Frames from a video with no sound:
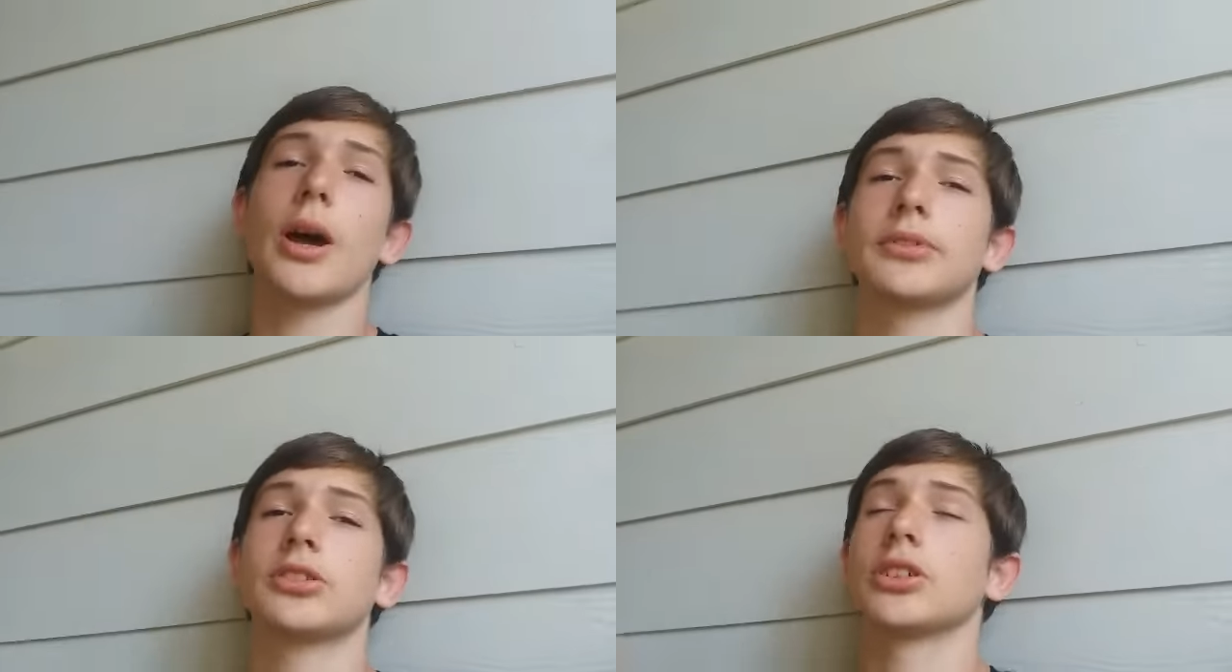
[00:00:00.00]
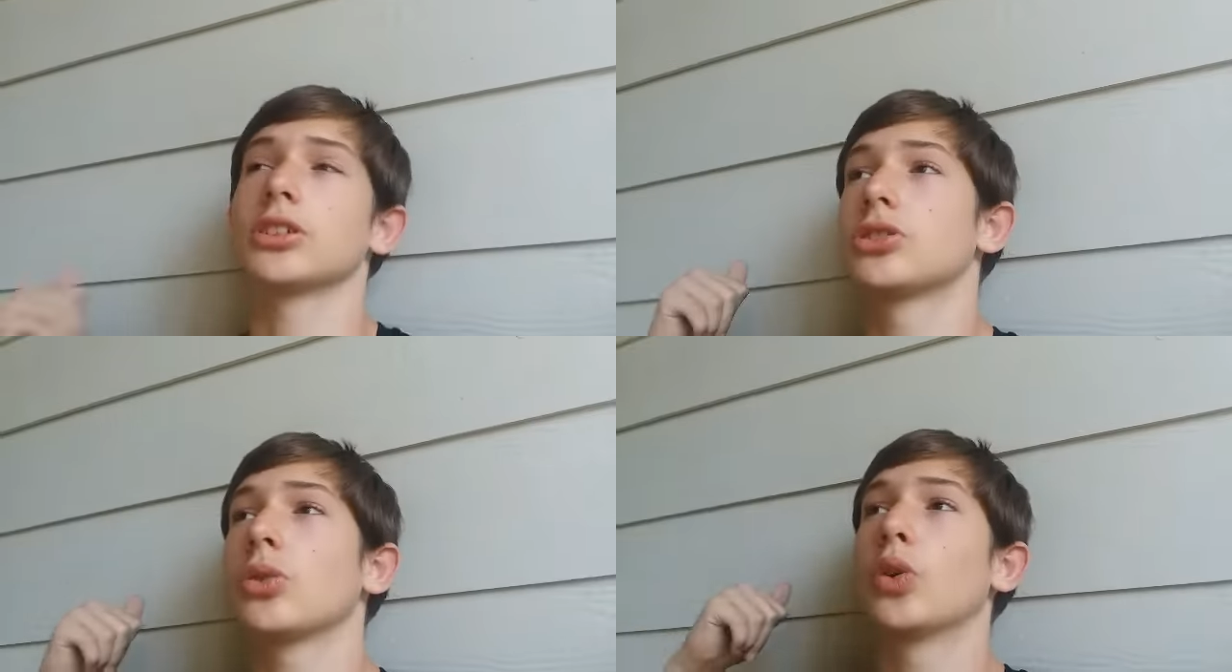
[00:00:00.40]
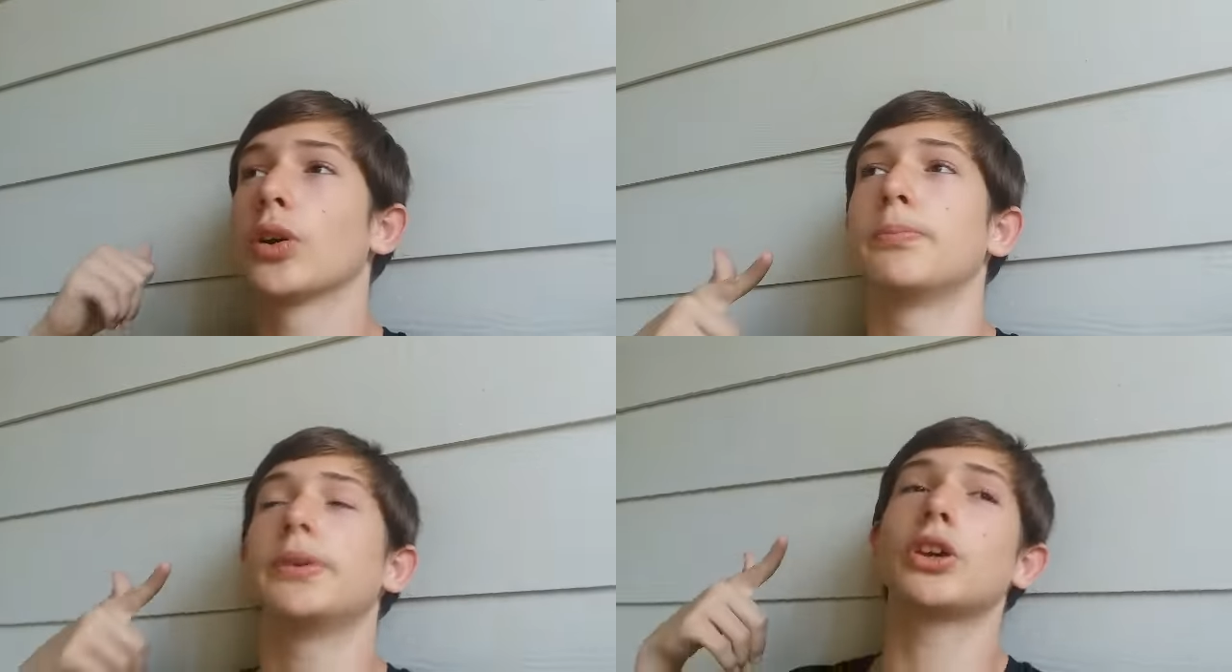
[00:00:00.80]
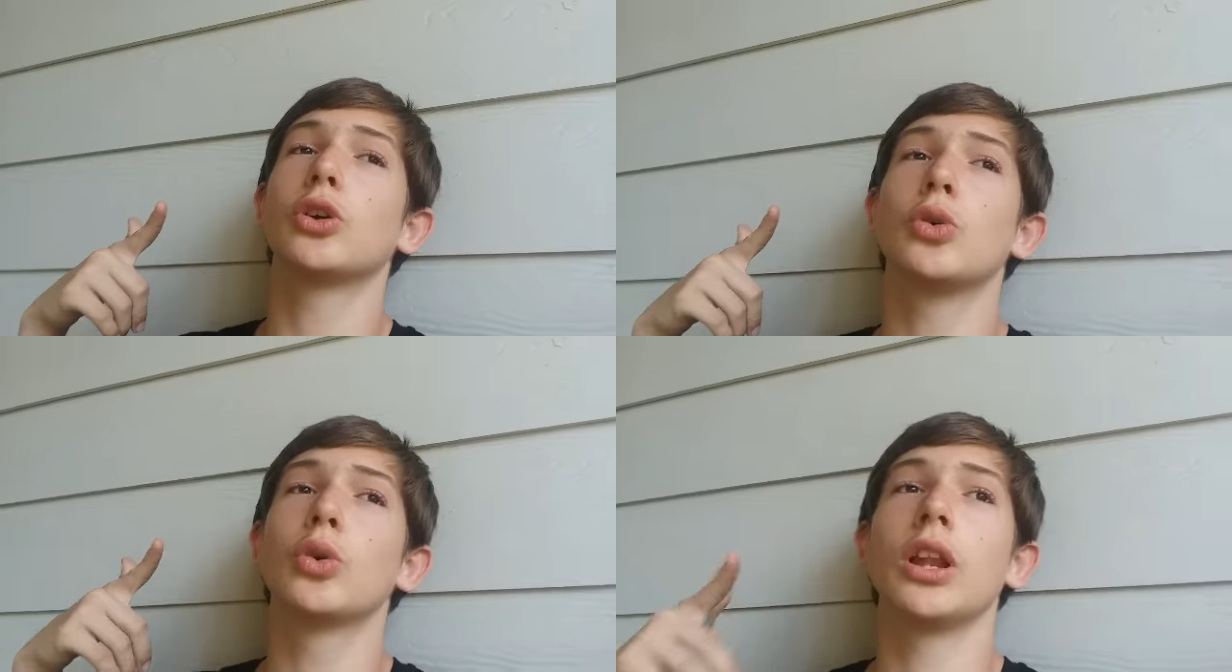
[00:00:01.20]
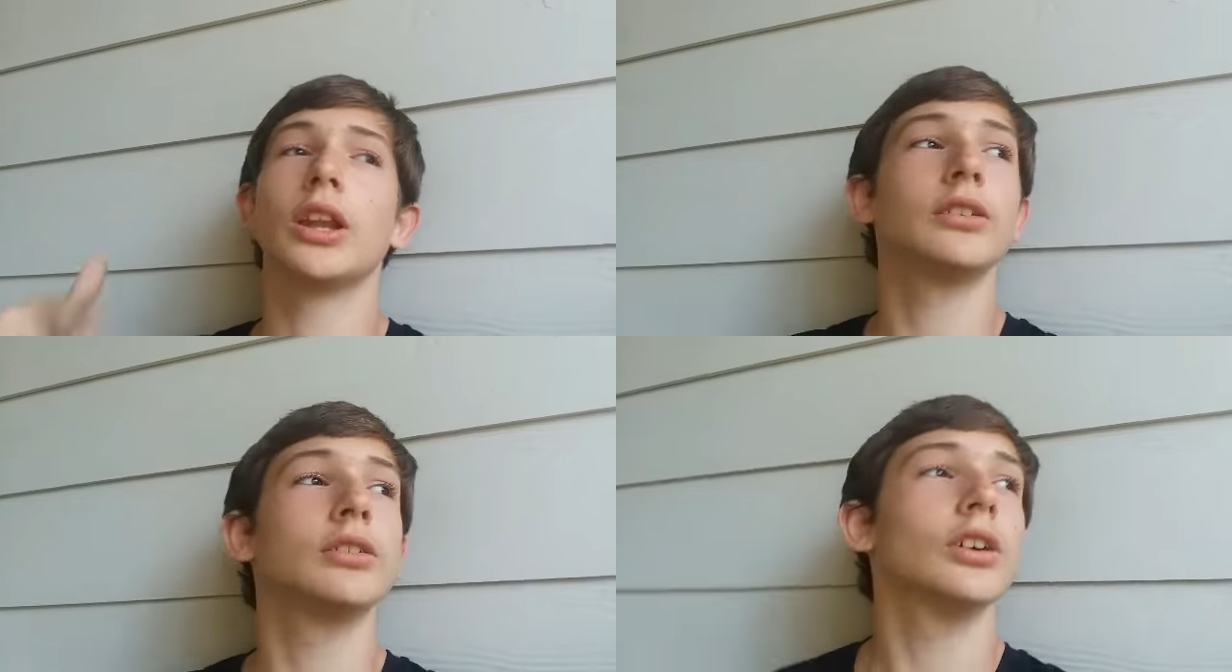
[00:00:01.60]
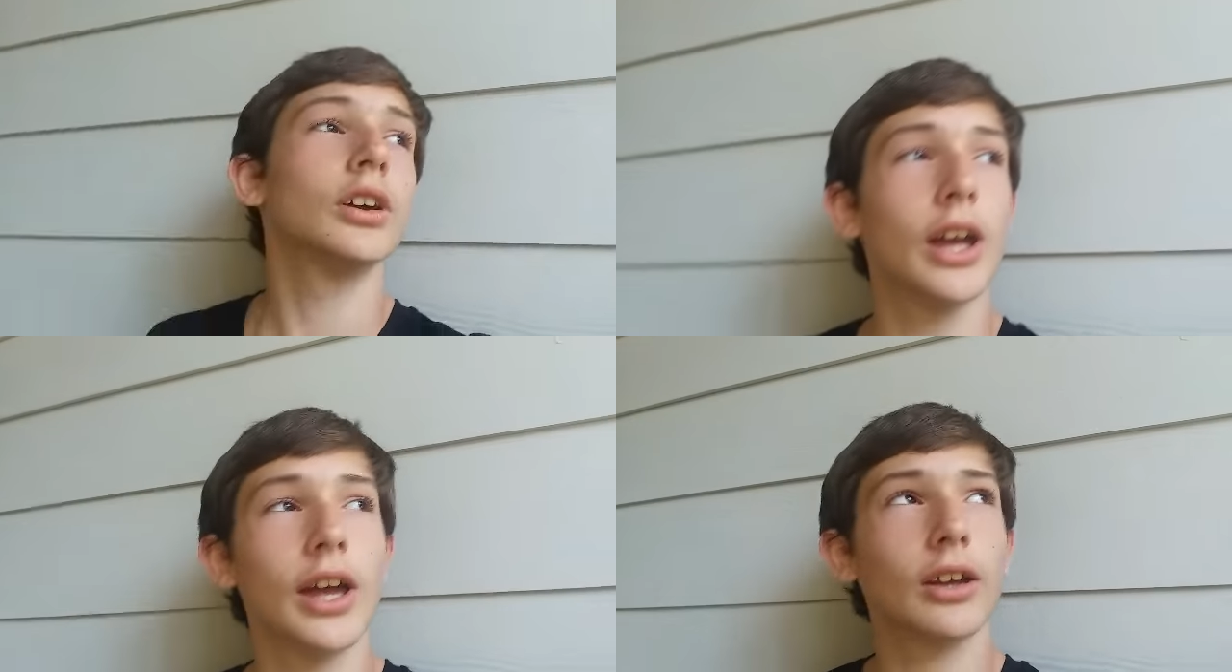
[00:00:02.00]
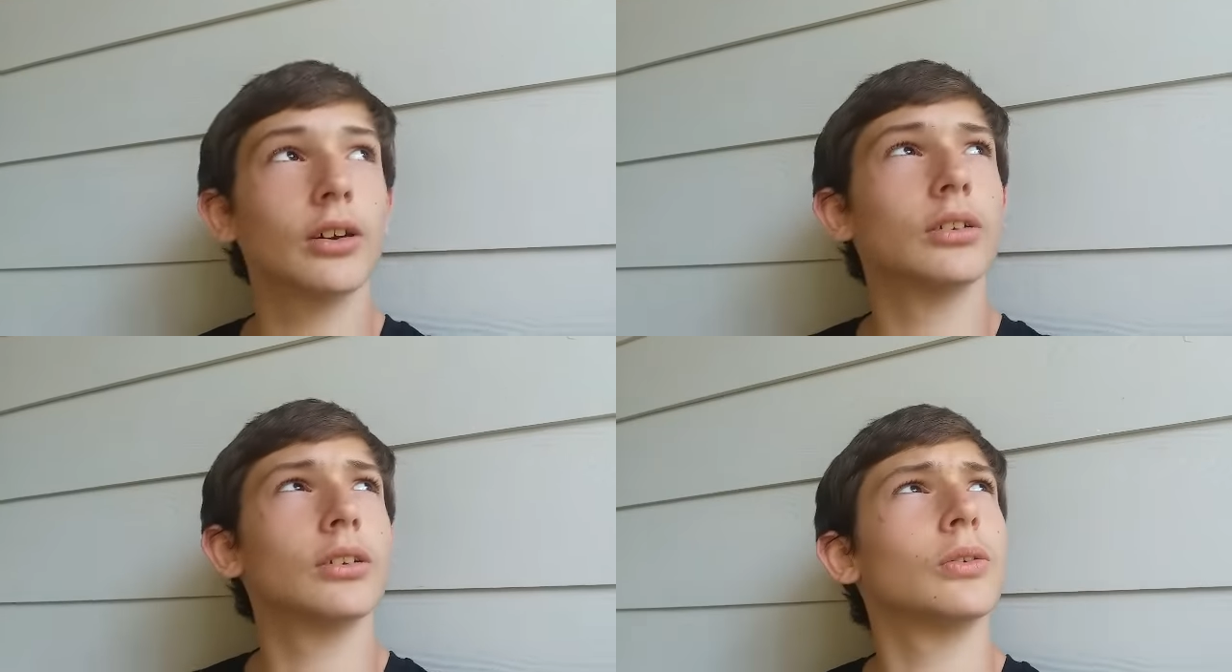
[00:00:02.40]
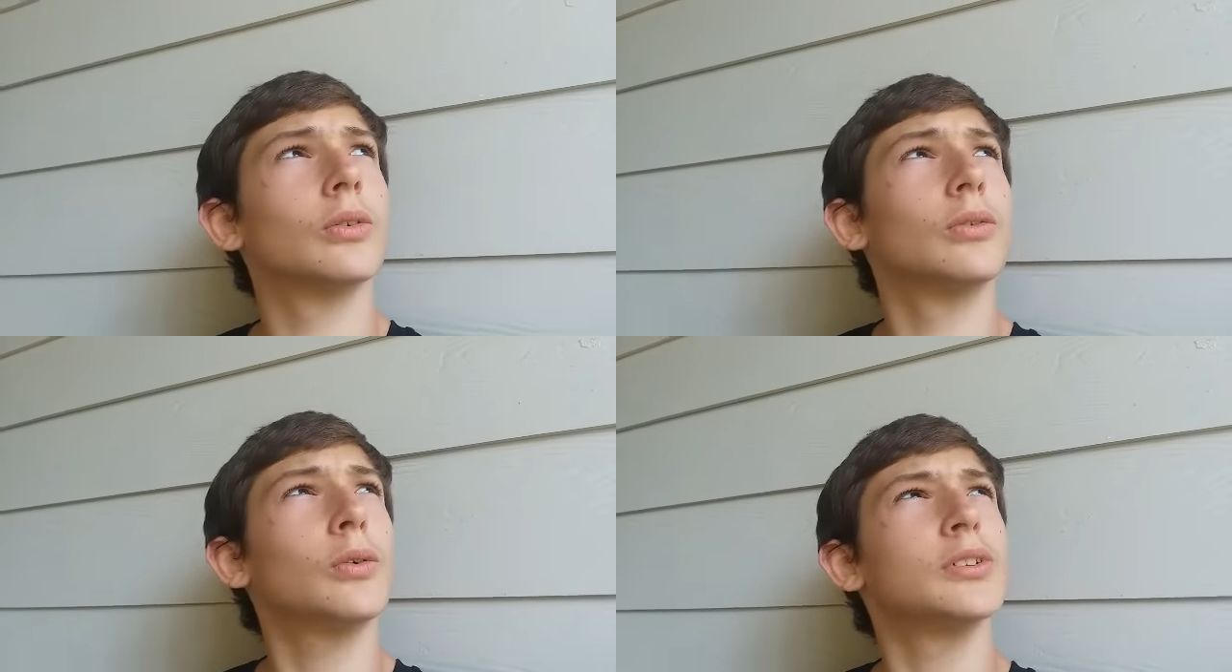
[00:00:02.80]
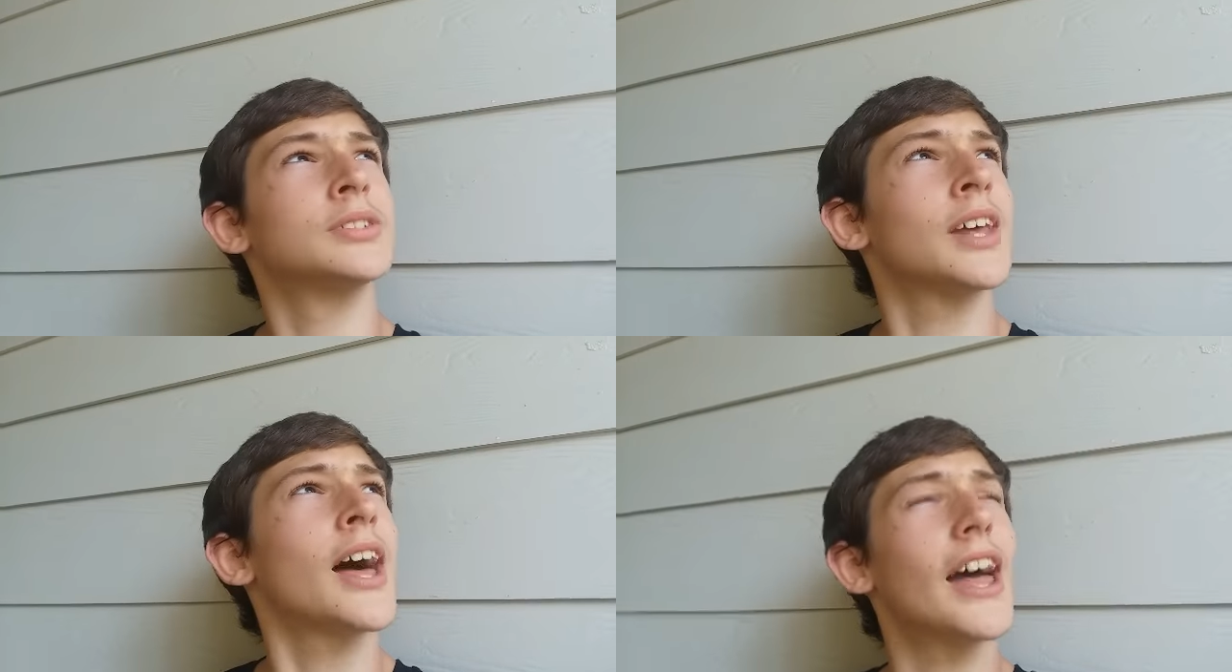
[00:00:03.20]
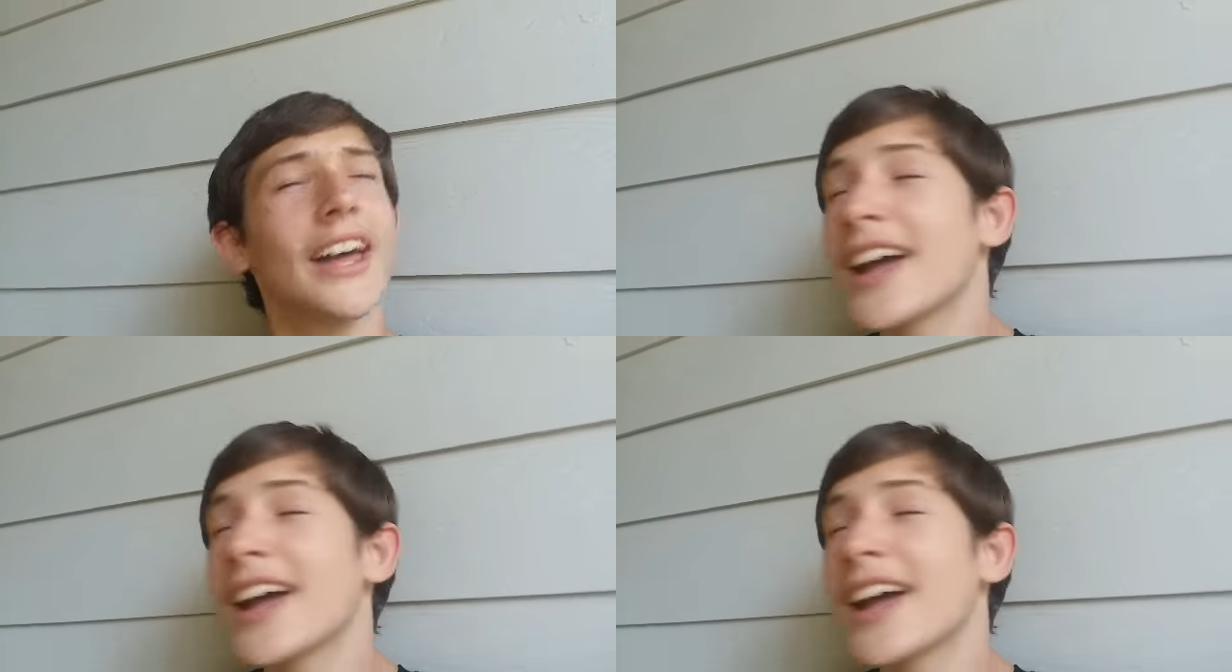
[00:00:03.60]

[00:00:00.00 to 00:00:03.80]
Nemesis or Beak Cuckoo. What was that?